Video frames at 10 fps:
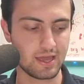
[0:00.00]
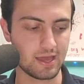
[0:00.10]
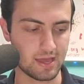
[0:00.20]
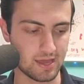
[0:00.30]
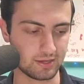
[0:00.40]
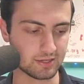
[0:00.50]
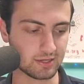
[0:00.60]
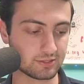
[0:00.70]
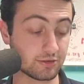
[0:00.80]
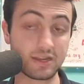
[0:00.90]
and
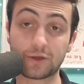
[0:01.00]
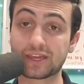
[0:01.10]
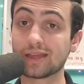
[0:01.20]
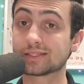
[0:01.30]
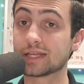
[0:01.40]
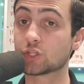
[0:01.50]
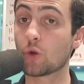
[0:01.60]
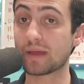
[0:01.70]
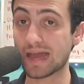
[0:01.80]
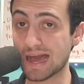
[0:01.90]
turned out Keisei
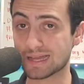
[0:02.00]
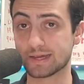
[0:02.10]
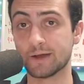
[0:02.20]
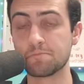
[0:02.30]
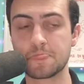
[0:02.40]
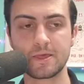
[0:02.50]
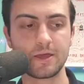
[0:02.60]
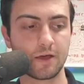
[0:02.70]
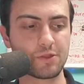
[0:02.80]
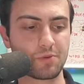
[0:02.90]
Tominaga
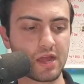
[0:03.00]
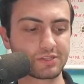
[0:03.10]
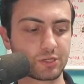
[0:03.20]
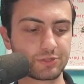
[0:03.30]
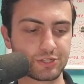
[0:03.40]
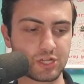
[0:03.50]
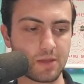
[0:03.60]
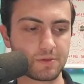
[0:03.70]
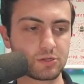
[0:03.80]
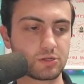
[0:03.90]
of Nebraska was the
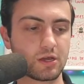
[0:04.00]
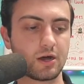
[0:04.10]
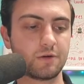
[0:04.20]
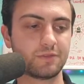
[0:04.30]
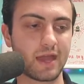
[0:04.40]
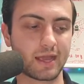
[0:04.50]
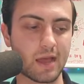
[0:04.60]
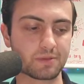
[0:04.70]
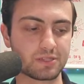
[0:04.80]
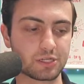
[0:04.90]
champion of that
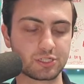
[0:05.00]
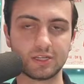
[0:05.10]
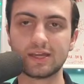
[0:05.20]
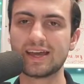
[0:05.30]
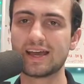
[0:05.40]
competition.